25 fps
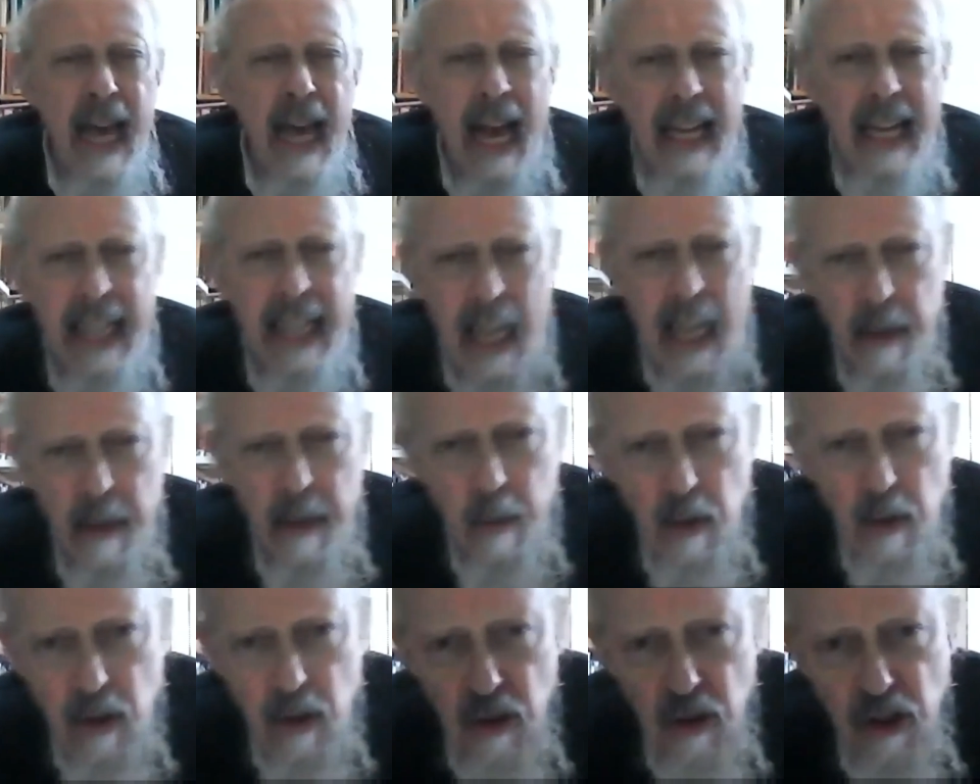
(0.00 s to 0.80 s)
and
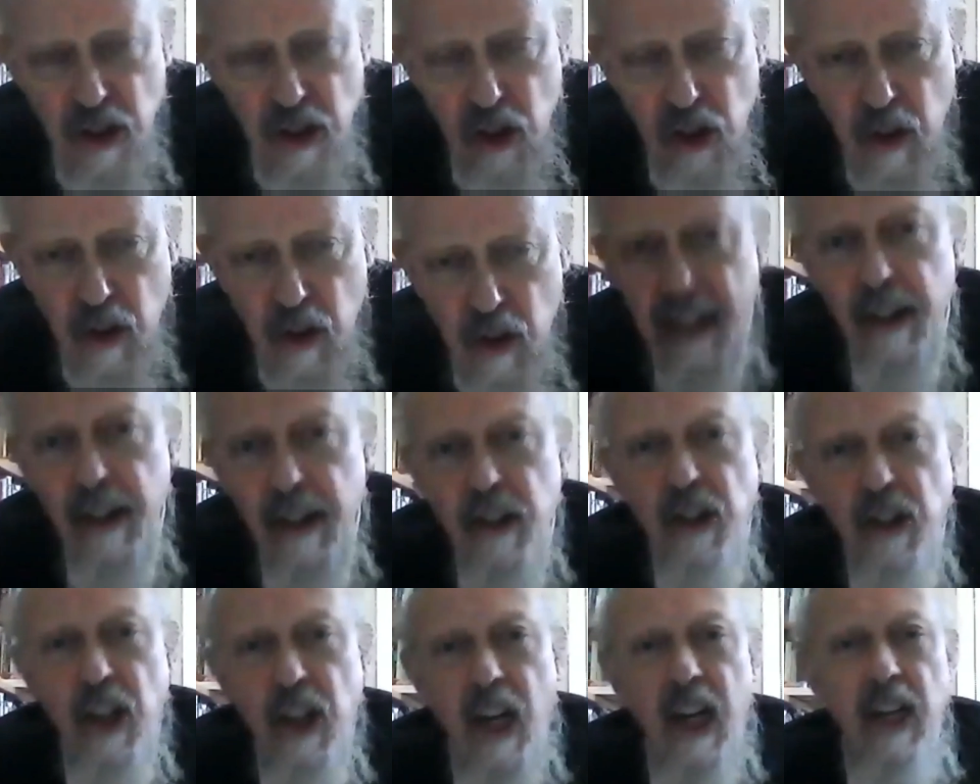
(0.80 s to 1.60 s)
able to
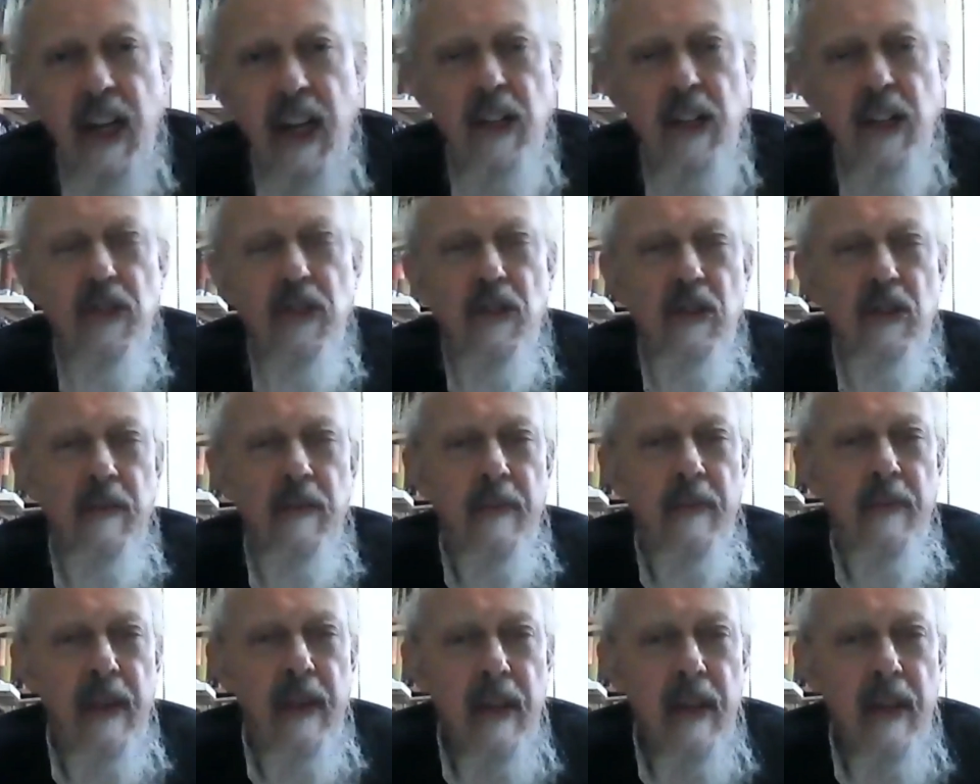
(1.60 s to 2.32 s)
strategize